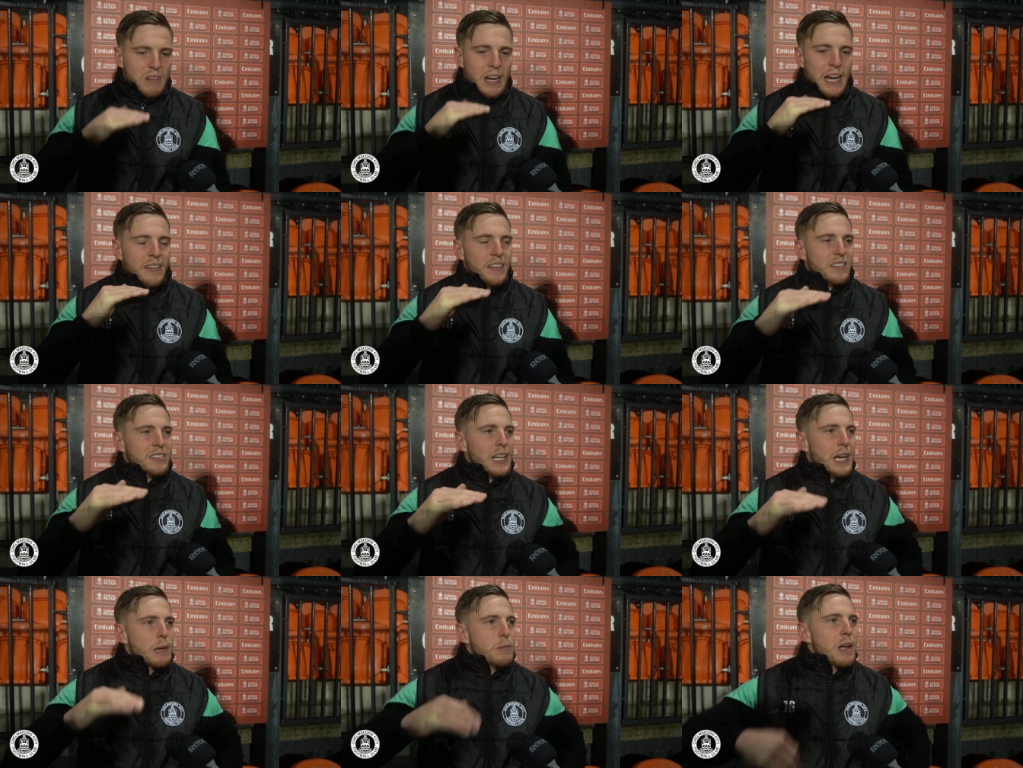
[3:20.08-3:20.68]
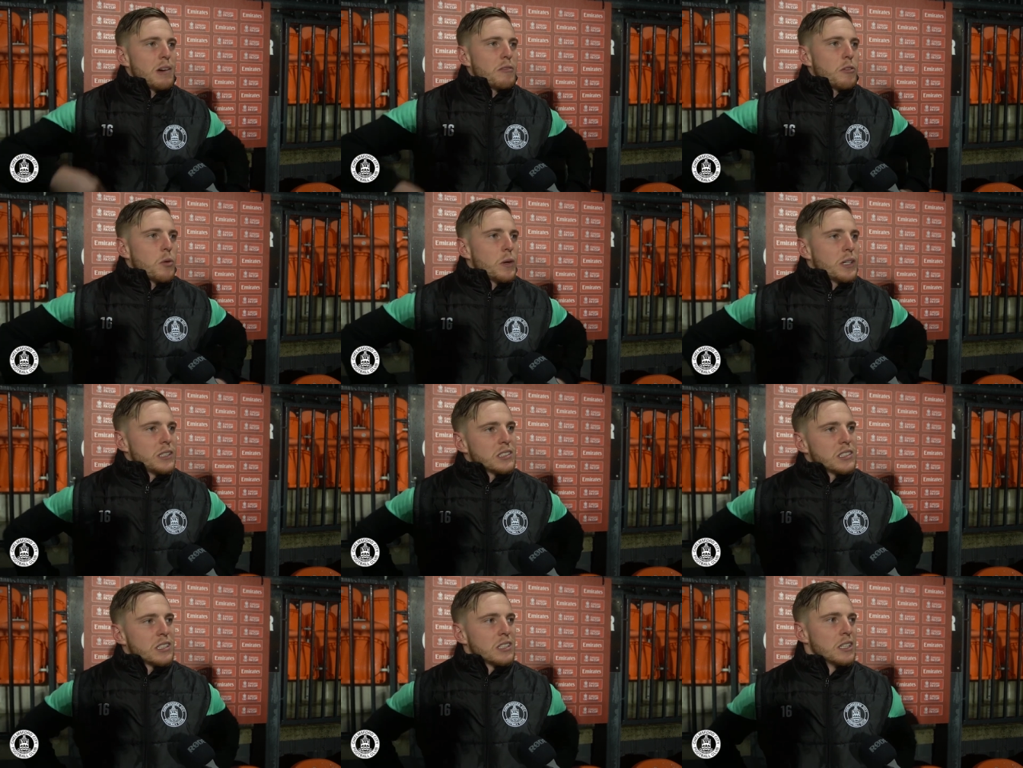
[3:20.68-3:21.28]
at the same level
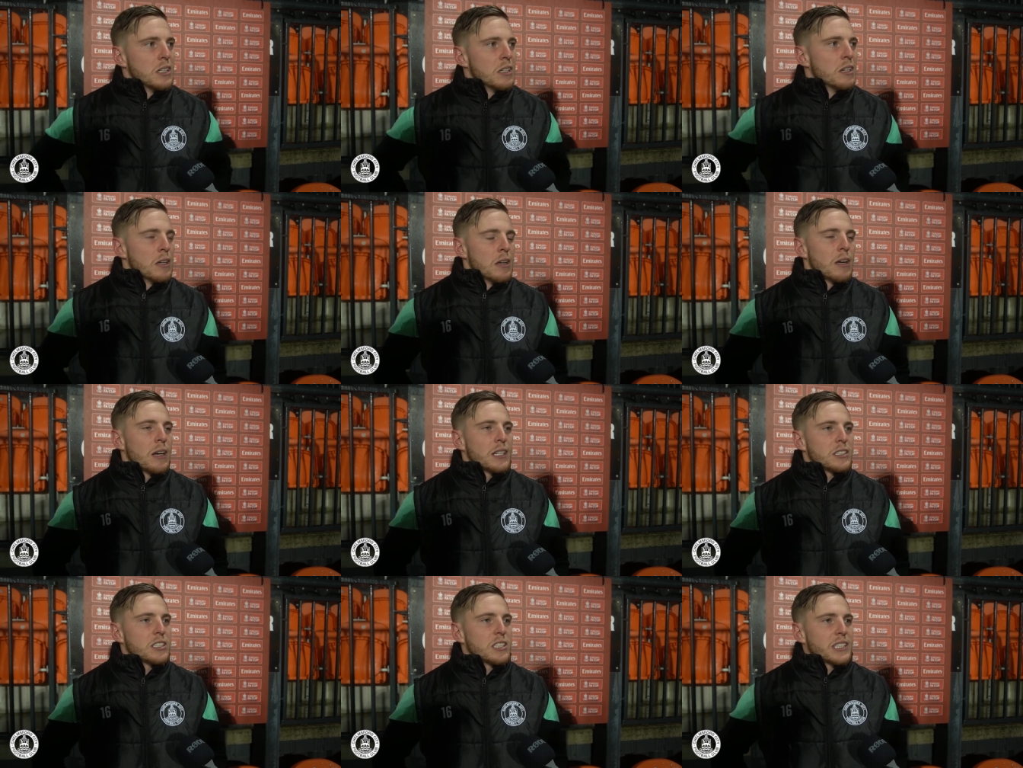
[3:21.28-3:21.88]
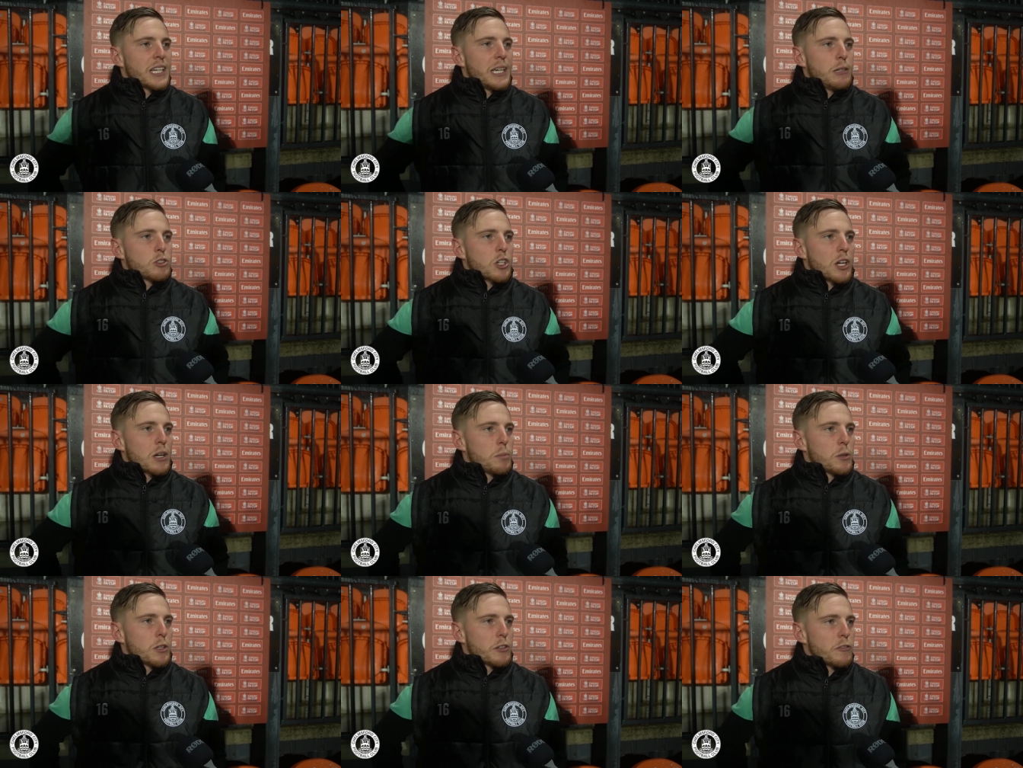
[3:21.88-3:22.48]
and just keep
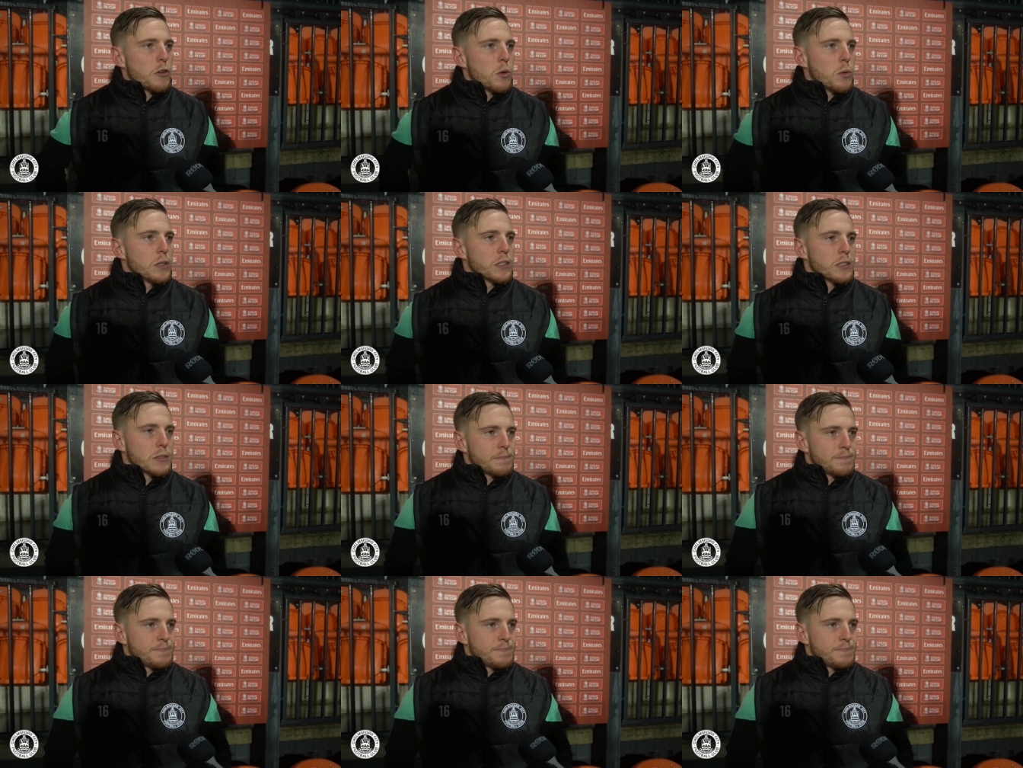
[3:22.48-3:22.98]
trying to push forward.